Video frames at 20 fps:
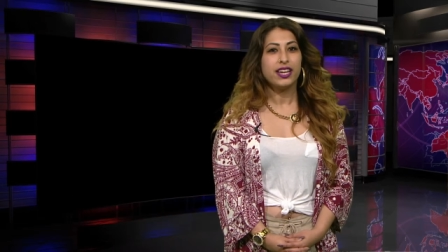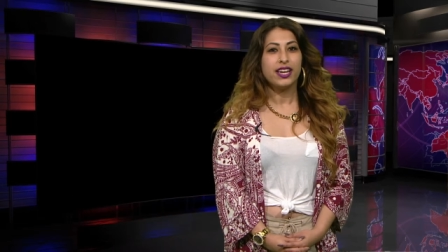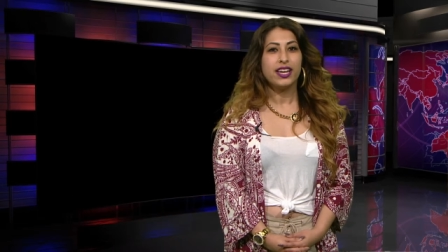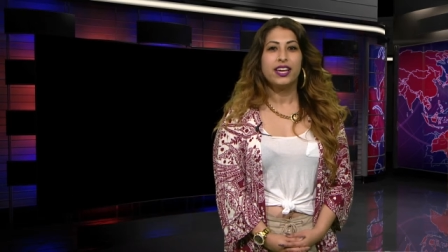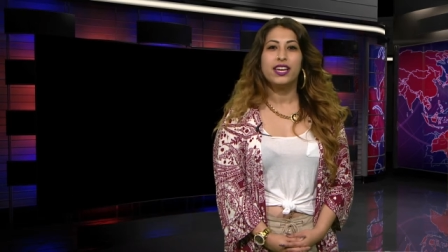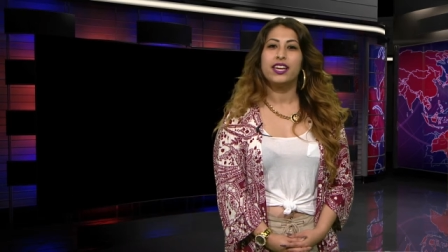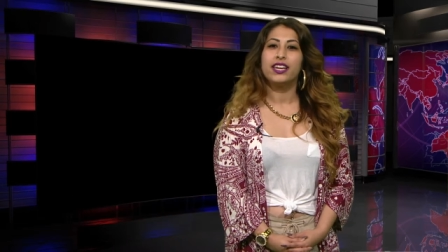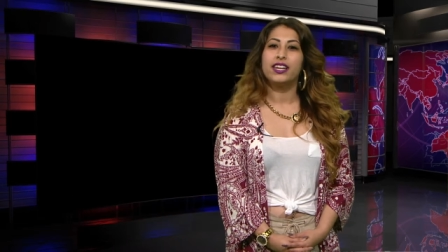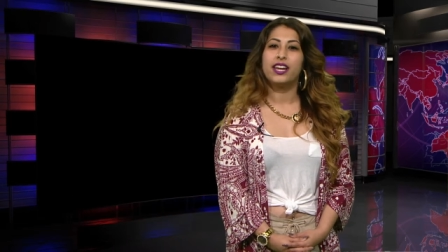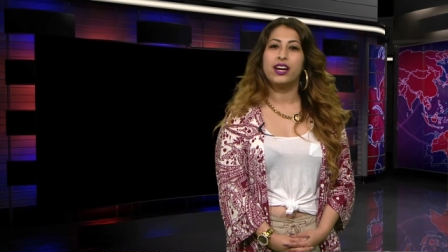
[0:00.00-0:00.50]

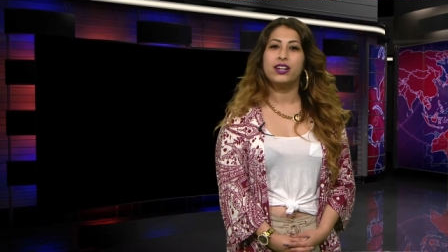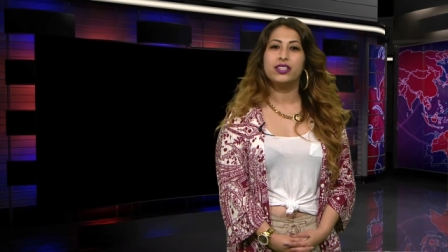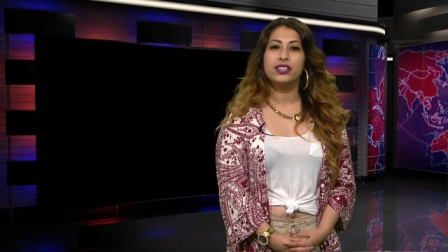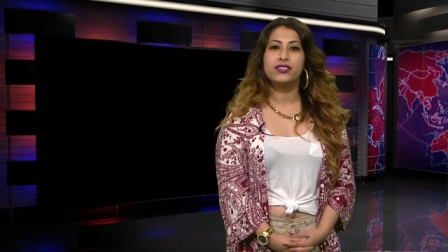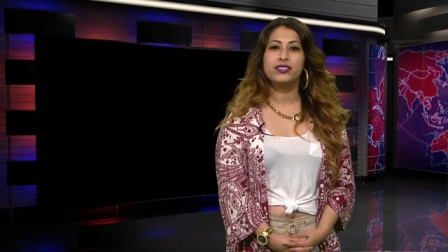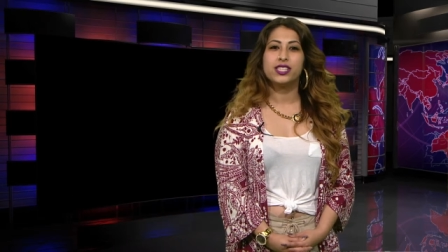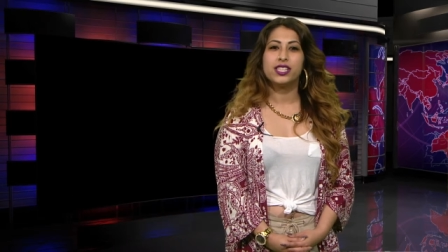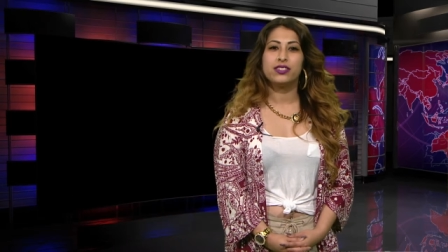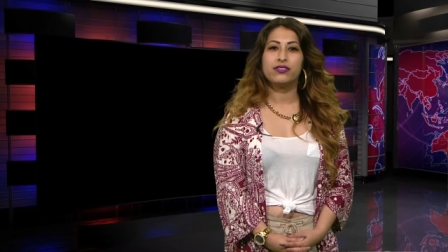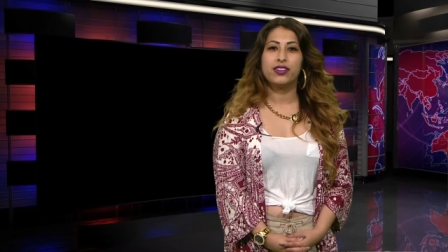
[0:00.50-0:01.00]
He now
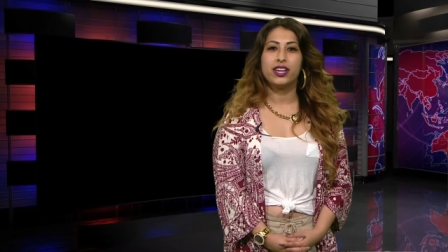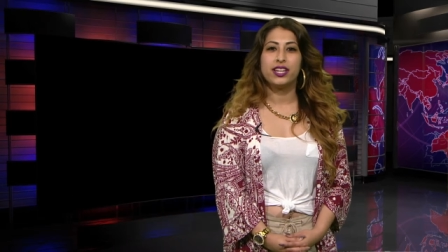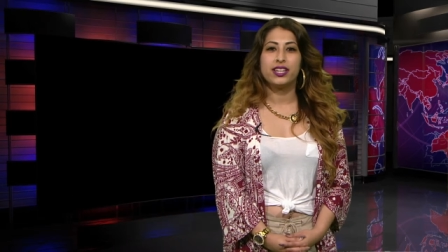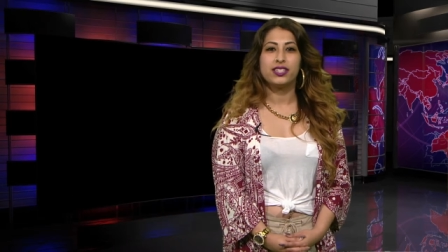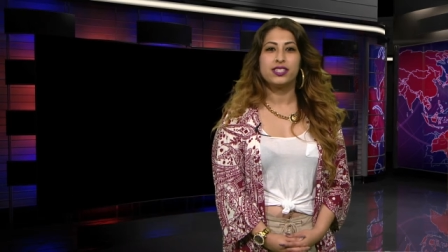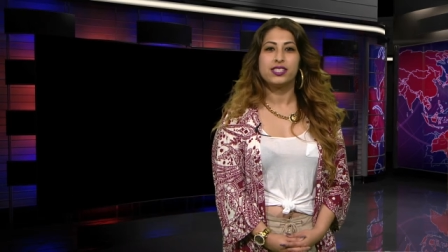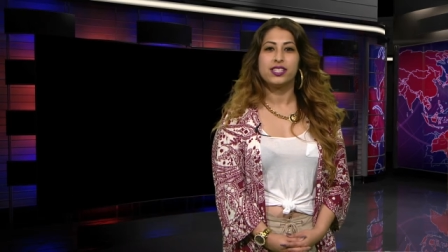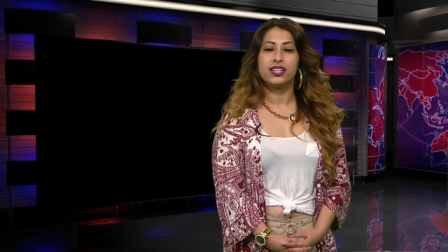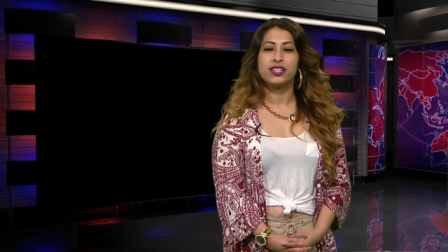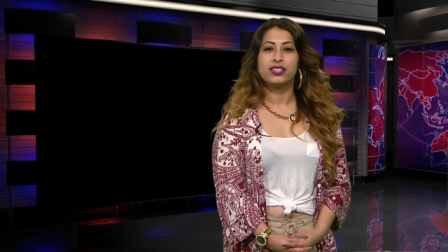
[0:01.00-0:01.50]
lives in
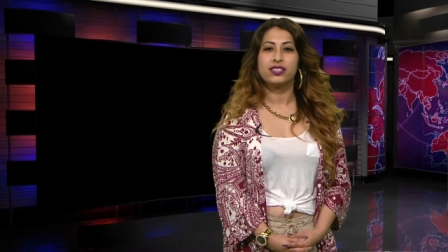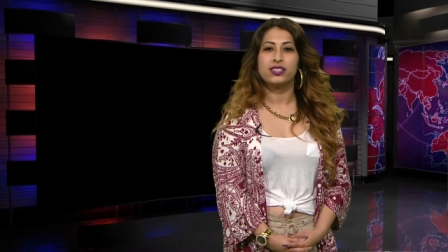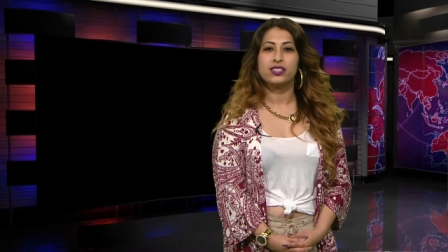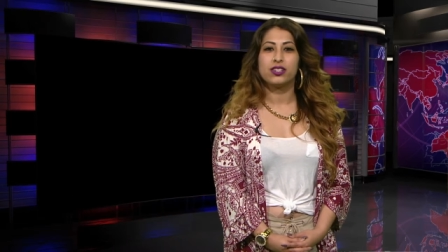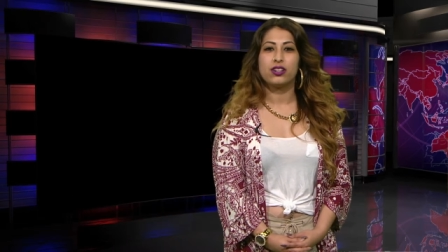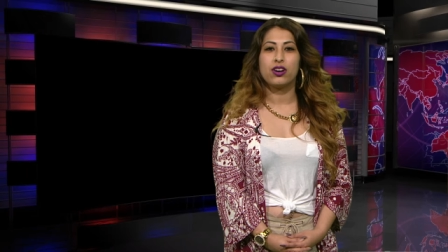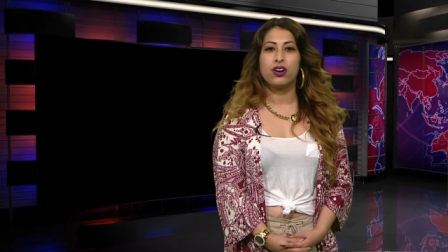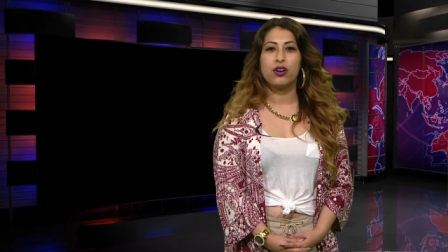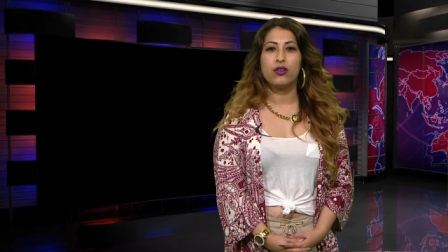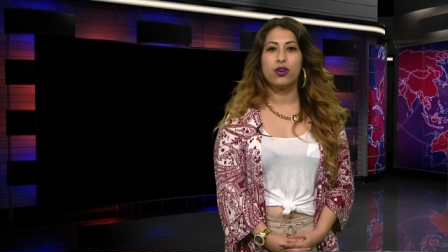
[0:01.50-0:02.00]
Venice and is the
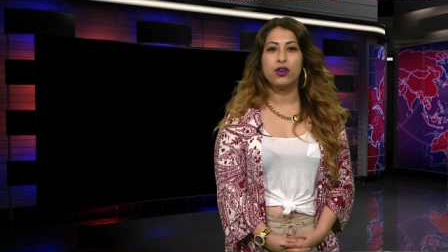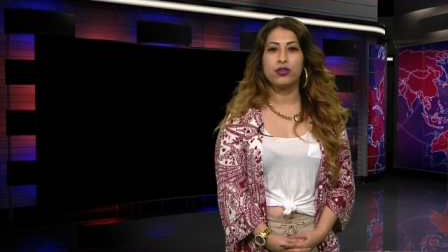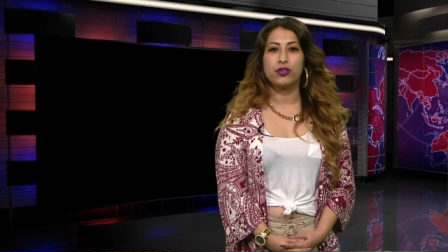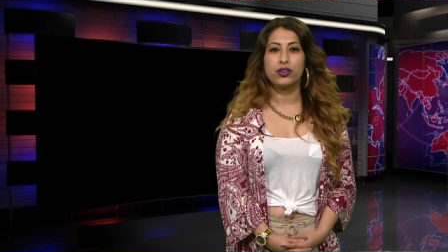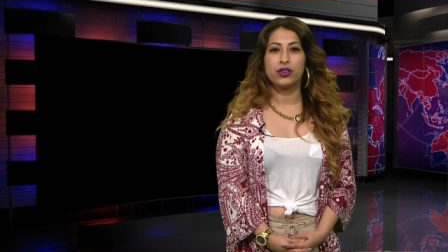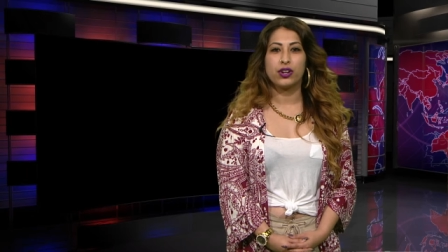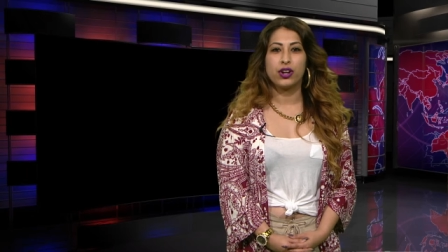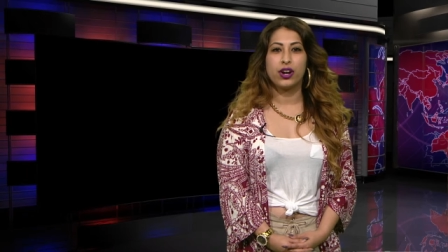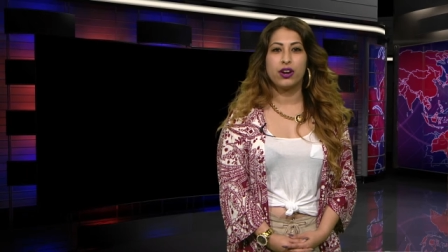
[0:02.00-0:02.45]
co-owner